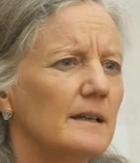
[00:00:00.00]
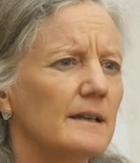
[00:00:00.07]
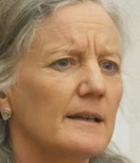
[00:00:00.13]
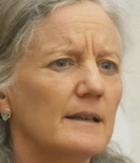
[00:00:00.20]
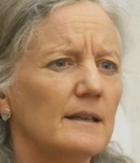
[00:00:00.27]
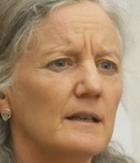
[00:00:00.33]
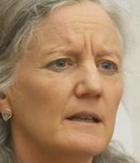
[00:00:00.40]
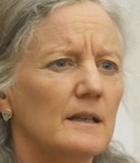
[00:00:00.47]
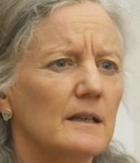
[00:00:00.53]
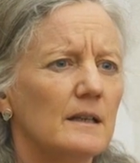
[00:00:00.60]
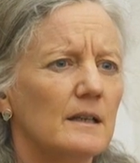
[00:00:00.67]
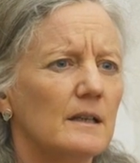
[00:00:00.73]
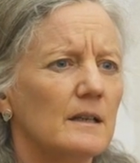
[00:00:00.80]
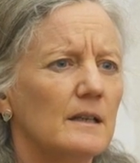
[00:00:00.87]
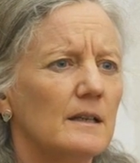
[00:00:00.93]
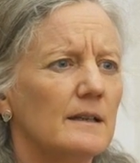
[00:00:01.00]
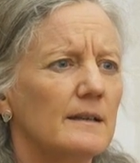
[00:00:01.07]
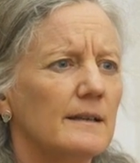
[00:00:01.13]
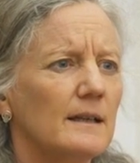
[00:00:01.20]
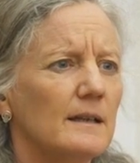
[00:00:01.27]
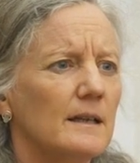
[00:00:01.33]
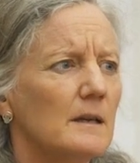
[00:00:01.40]
Yeah?
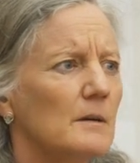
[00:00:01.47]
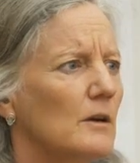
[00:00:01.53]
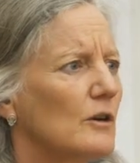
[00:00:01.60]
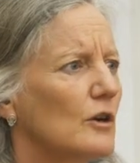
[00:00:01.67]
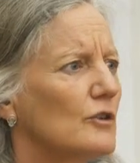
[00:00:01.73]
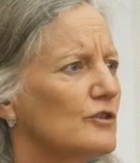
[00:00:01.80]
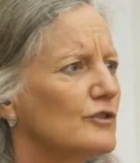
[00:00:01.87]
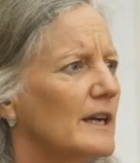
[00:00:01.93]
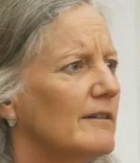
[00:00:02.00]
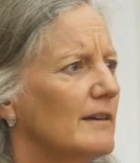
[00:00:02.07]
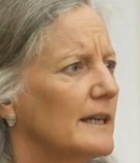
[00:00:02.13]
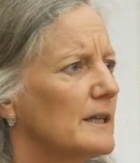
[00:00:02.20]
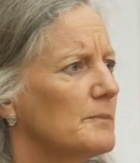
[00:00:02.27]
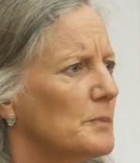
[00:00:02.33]
Yeah? Contrarily,